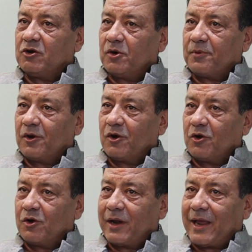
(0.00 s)

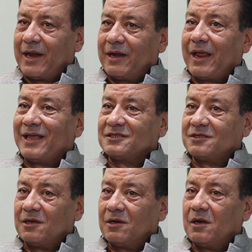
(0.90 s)
entrepreneur, and as
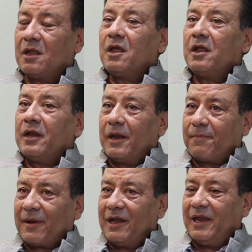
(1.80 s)
a
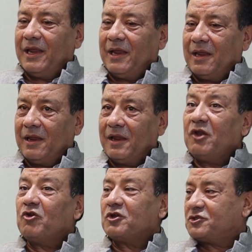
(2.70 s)
Nepali
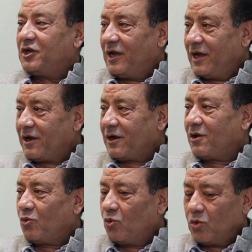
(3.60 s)
industry
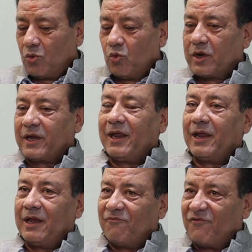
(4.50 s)
leader,
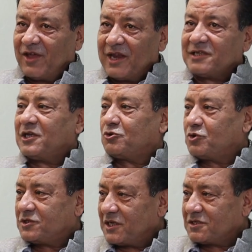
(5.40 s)
working in various
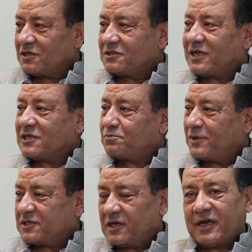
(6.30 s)
associations as
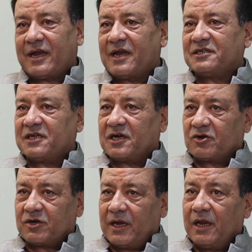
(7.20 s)
president and
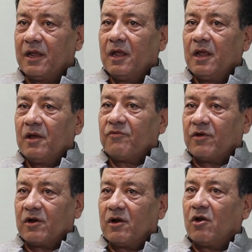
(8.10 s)
secretary,
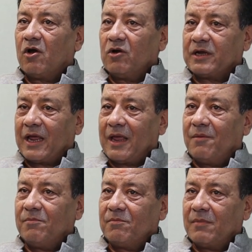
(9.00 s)
for a long
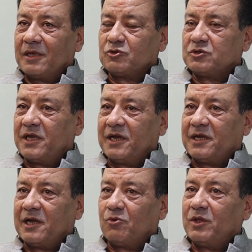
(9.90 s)
time
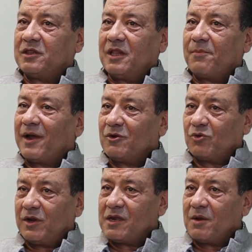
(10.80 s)
associated with Nepal
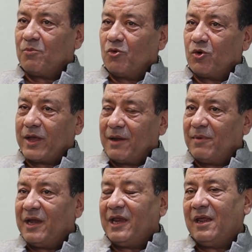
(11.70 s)
Tourism Board
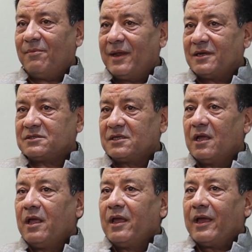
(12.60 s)
and many events
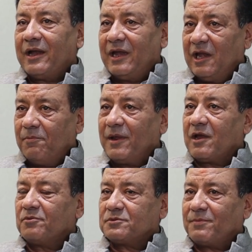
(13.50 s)
and it
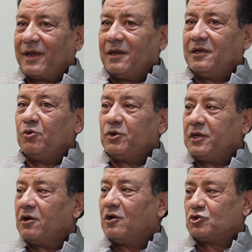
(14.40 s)
becomes my
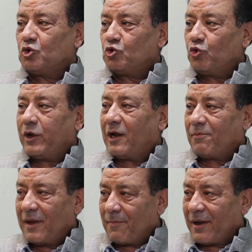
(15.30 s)
duty also to
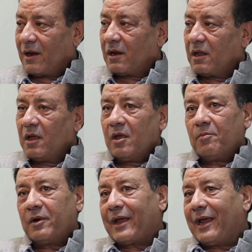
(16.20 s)
help Nepal.
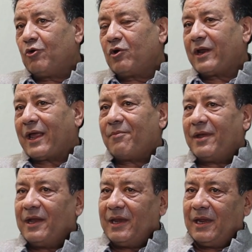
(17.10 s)
But I don't have
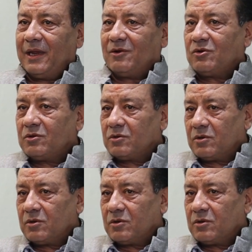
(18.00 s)
any